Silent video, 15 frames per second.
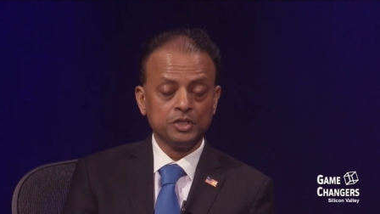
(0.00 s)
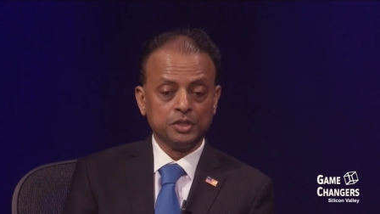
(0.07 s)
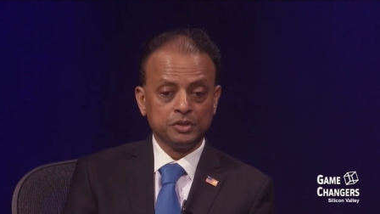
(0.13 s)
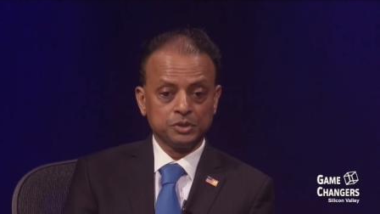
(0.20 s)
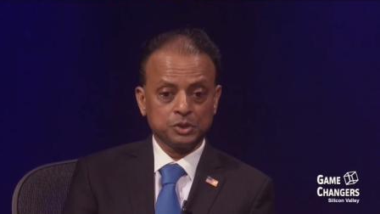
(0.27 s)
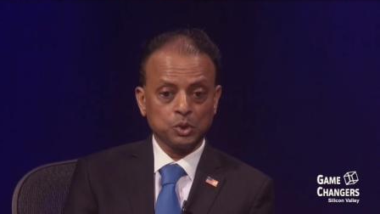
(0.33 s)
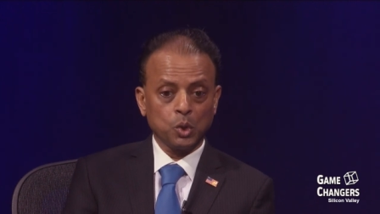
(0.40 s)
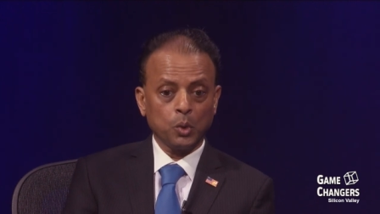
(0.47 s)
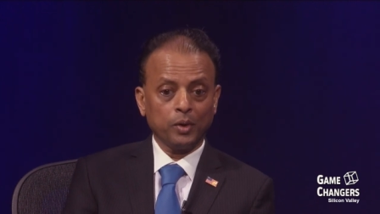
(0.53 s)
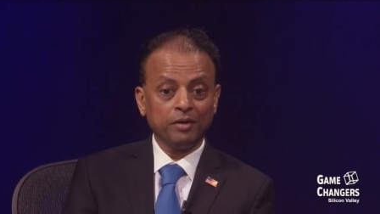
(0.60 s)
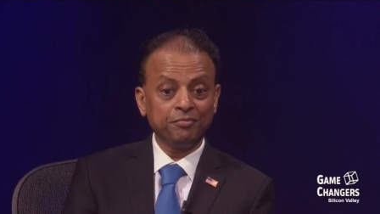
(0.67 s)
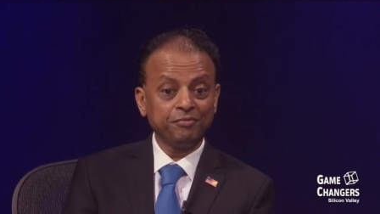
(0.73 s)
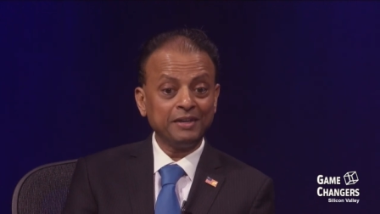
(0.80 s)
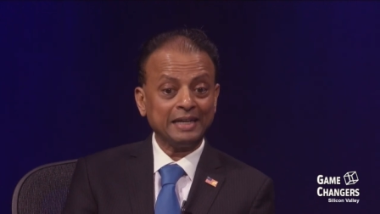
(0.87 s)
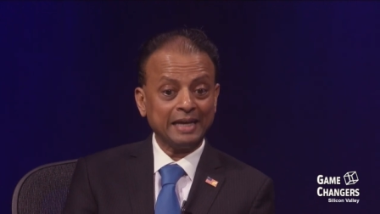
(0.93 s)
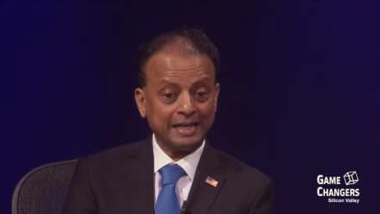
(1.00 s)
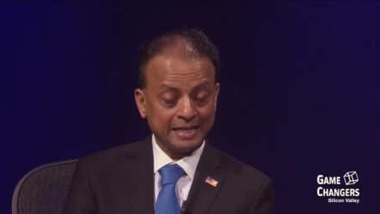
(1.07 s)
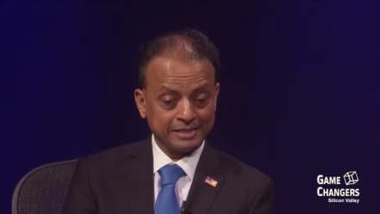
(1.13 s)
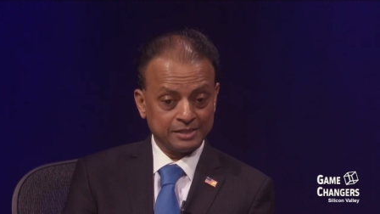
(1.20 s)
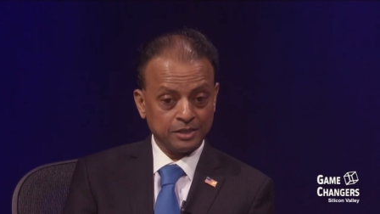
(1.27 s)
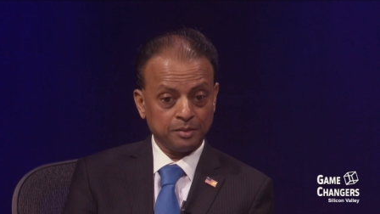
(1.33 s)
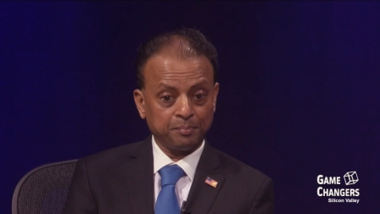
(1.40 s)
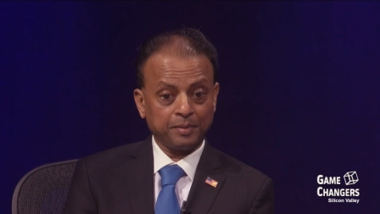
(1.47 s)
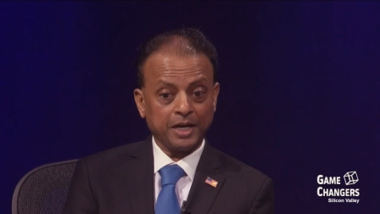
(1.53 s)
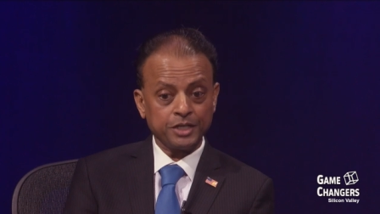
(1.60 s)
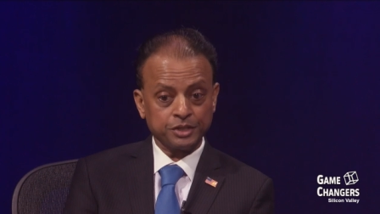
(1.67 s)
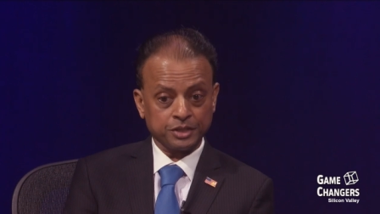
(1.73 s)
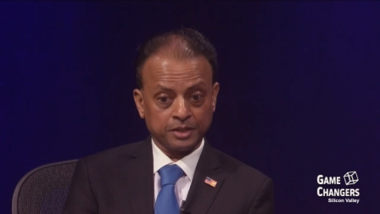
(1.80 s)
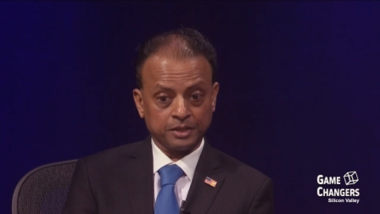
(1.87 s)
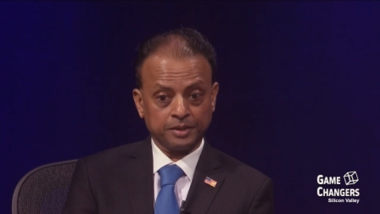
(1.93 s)
So if we can exert
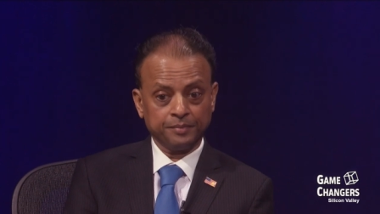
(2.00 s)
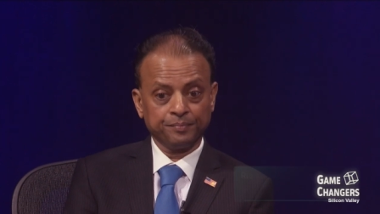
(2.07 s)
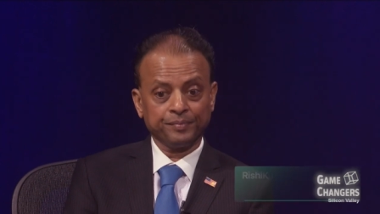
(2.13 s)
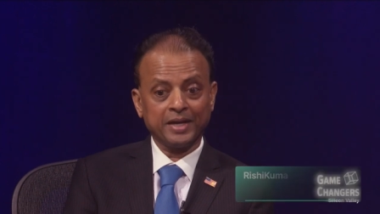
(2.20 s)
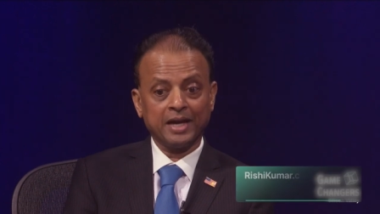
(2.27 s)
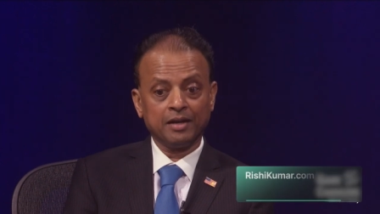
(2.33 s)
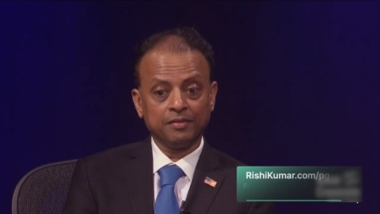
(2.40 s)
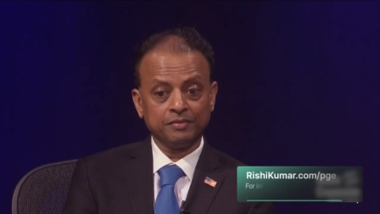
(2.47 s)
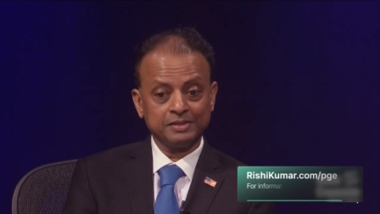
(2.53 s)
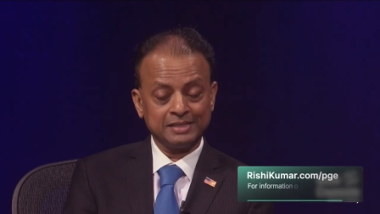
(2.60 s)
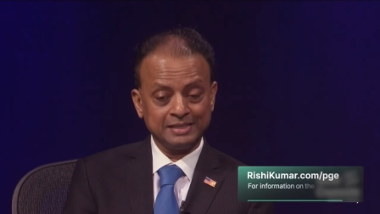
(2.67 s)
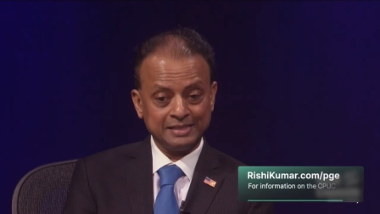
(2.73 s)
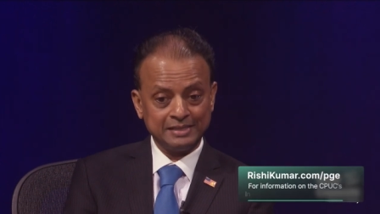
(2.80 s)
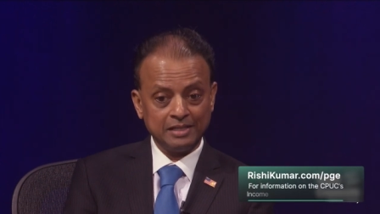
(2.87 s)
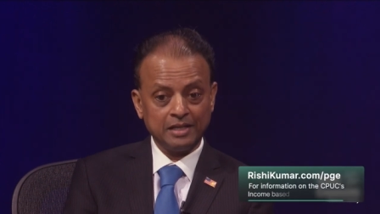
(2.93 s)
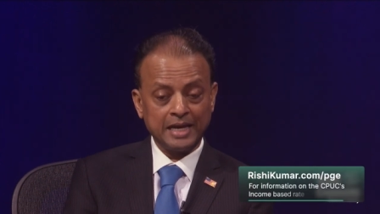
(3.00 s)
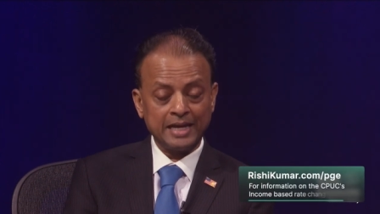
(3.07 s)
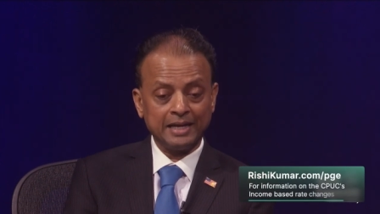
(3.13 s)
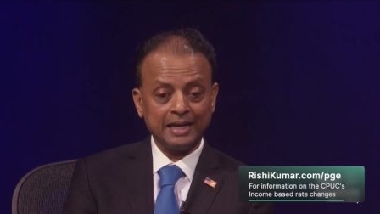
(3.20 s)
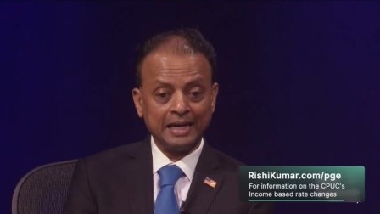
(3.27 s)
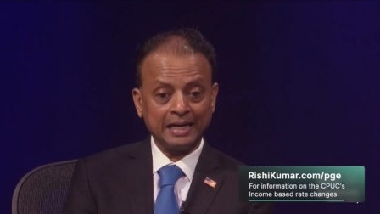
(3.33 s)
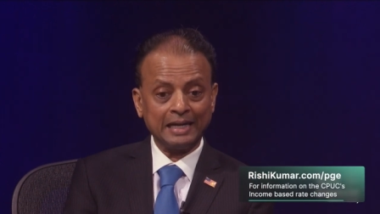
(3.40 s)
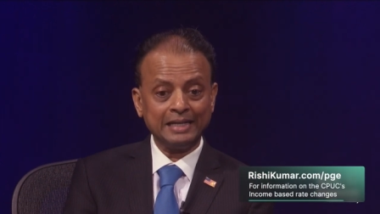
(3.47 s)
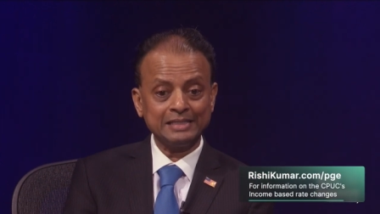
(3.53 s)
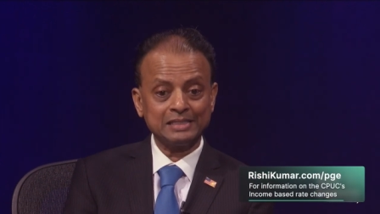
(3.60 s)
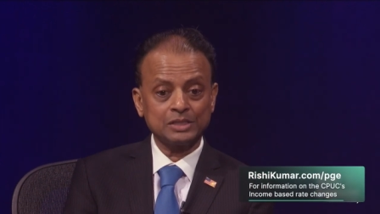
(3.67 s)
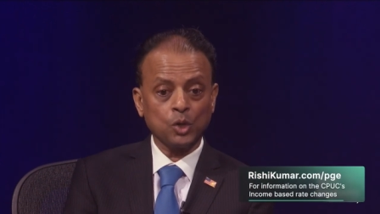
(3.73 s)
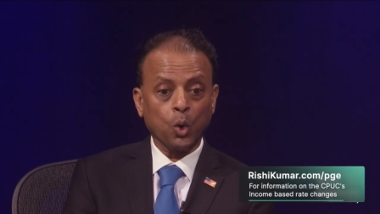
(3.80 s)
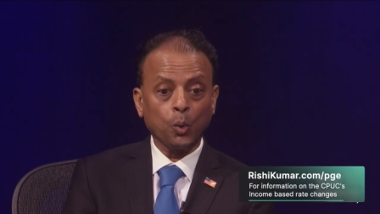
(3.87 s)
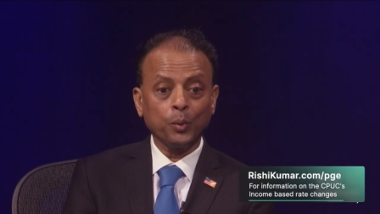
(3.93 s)
pressure and and at
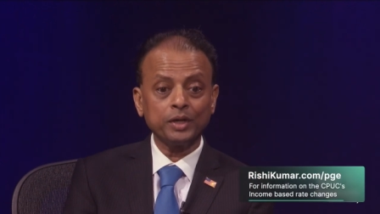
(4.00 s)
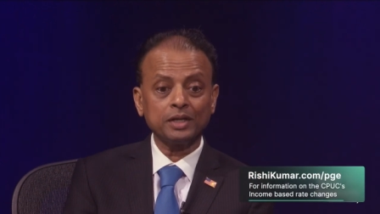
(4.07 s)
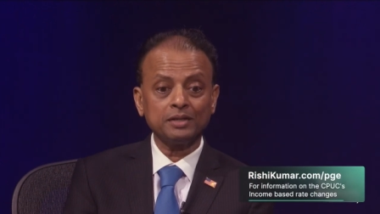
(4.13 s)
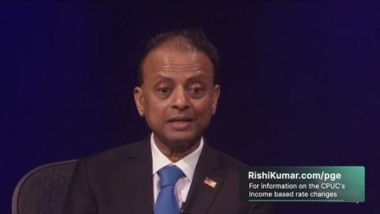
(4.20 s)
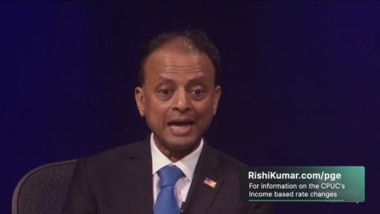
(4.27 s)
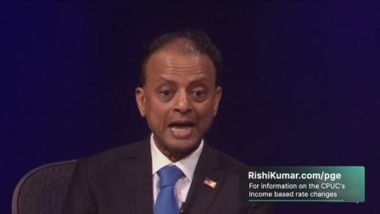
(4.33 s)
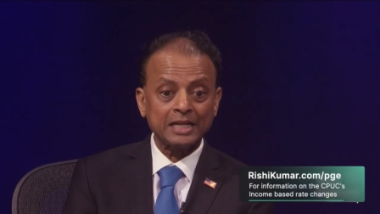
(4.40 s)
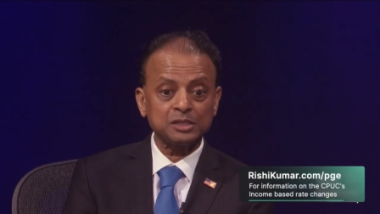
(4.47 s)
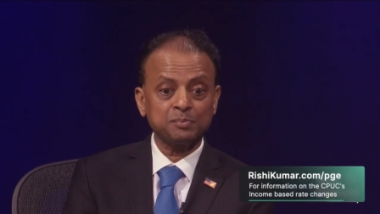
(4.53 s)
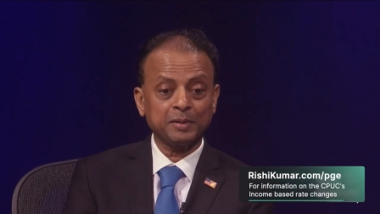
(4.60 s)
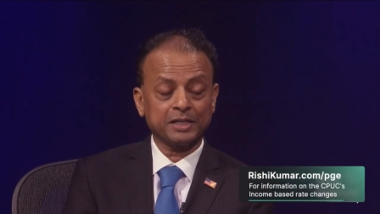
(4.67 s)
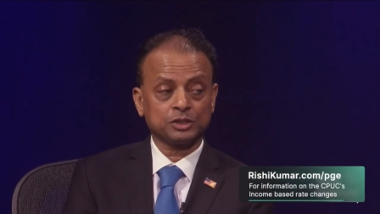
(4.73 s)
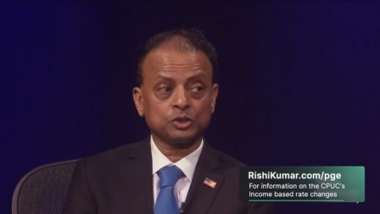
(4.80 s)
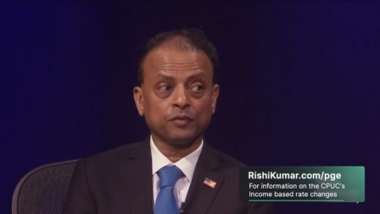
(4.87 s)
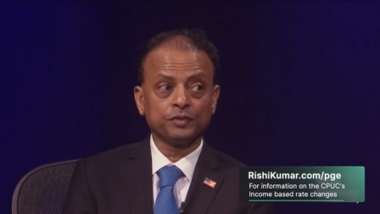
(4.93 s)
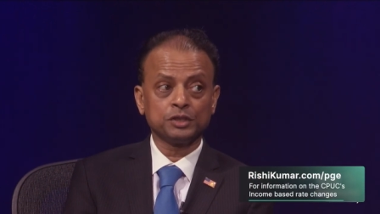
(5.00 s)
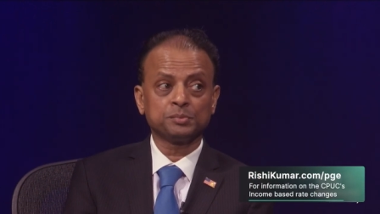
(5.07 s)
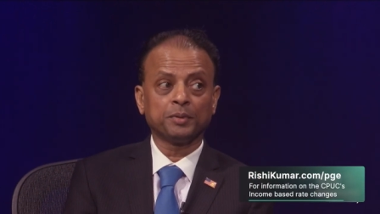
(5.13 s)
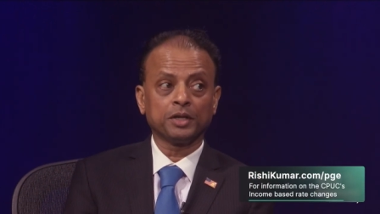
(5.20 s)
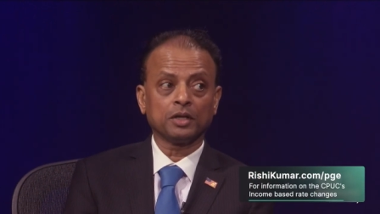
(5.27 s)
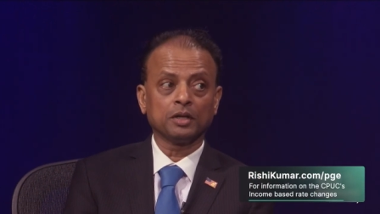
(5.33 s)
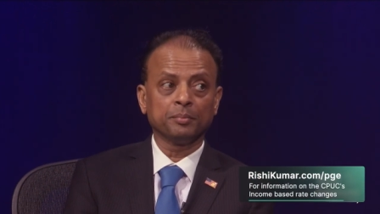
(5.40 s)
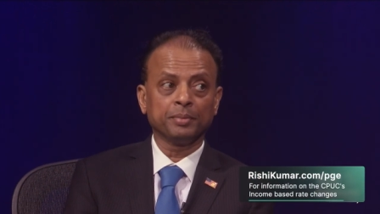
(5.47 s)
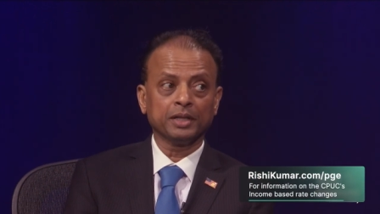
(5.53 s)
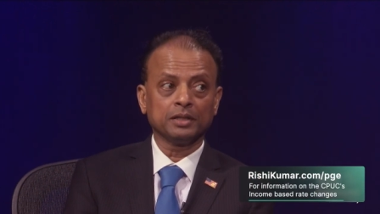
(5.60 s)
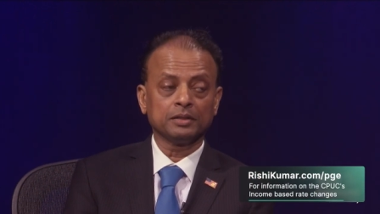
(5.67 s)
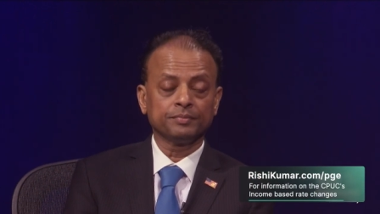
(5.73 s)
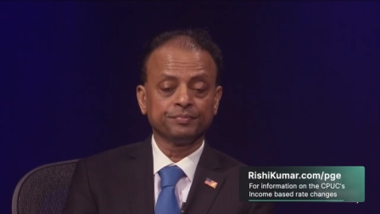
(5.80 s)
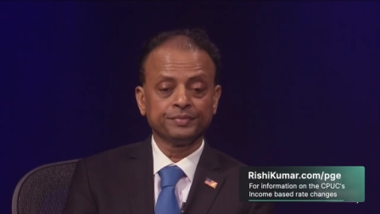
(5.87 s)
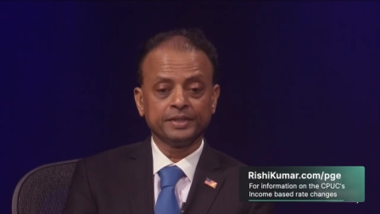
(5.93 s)
least overturn aspects of this particular
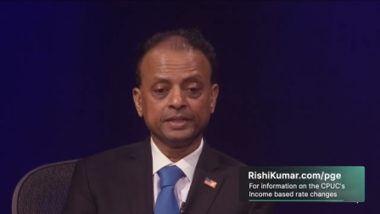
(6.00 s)
bill,